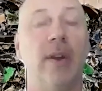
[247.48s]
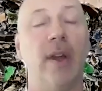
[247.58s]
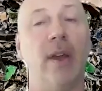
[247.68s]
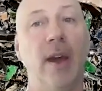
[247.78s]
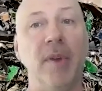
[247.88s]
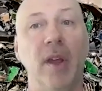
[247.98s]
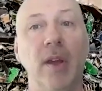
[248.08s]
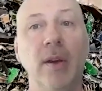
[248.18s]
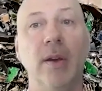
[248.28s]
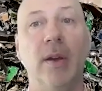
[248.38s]
can be.
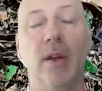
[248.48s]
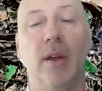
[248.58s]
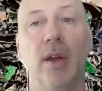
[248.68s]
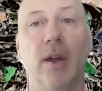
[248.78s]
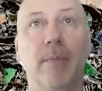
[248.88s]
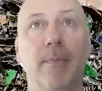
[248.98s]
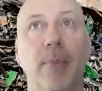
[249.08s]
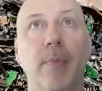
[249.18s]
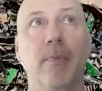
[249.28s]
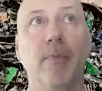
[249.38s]
A
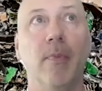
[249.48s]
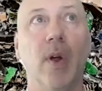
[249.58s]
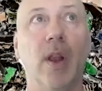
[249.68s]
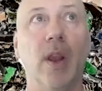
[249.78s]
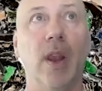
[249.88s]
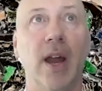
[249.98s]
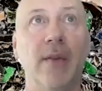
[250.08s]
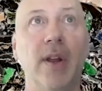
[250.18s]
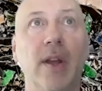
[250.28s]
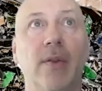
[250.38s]
lot
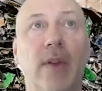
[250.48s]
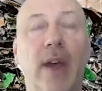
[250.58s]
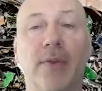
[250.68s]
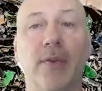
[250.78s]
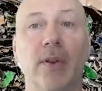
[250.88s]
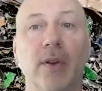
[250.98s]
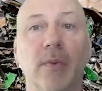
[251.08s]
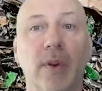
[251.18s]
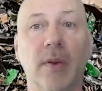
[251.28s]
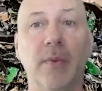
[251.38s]
of it has to do
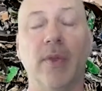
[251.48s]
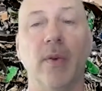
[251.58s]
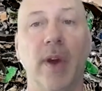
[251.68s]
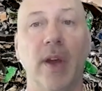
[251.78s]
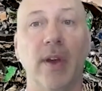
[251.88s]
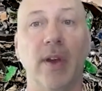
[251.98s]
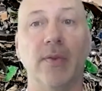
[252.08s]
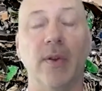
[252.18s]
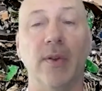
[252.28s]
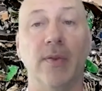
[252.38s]
really with the way things
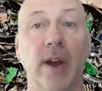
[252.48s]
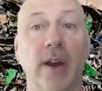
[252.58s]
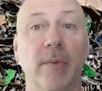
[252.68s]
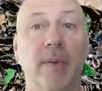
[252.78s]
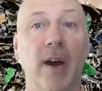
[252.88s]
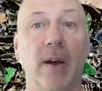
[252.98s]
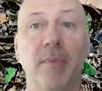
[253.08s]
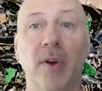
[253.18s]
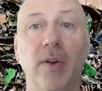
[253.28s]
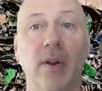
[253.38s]
are designed to be
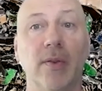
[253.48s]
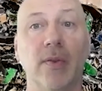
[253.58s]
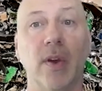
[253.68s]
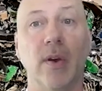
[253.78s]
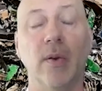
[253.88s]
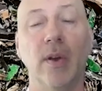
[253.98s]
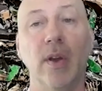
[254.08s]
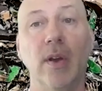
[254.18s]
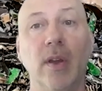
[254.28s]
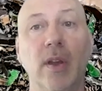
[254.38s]
outmoded. So
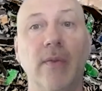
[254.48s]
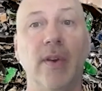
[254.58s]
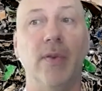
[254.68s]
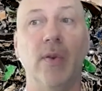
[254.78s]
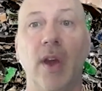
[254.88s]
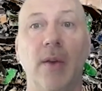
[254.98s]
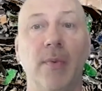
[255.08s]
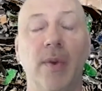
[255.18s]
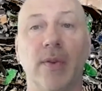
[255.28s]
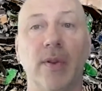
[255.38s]
even if you can
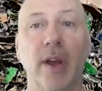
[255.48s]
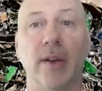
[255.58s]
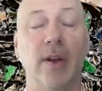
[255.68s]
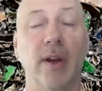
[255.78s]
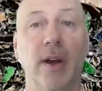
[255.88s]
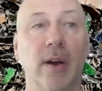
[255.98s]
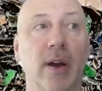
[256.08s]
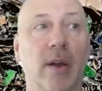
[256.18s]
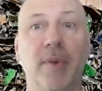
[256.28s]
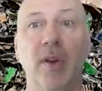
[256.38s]
reuse a
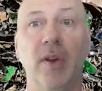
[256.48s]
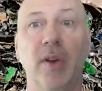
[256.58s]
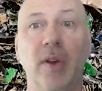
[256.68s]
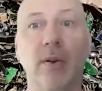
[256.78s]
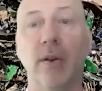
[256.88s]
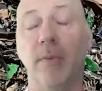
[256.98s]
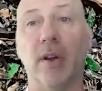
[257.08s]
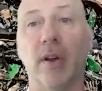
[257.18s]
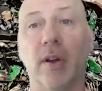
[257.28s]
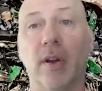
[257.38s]
computer could
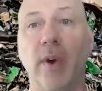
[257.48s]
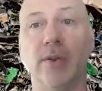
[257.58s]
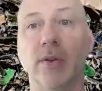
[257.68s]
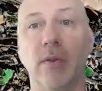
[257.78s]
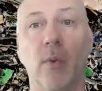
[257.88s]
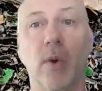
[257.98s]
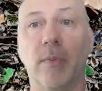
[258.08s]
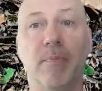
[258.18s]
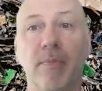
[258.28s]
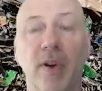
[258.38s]
be 20 years old and
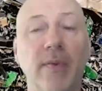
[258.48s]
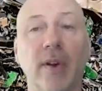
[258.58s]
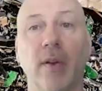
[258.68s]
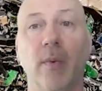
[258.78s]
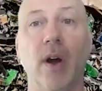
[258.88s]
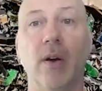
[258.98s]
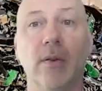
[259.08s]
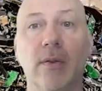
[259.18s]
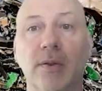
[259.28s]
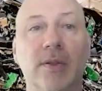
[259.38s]
work perfectly well.
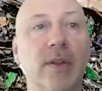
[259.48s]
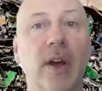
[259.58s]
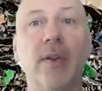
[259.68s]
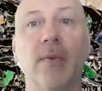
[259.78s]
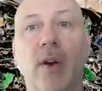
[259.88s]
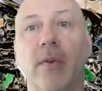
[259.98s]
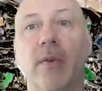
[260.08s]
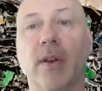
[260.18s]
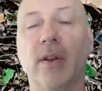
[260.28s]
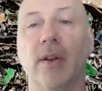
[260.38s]
There's nothing wrong with it.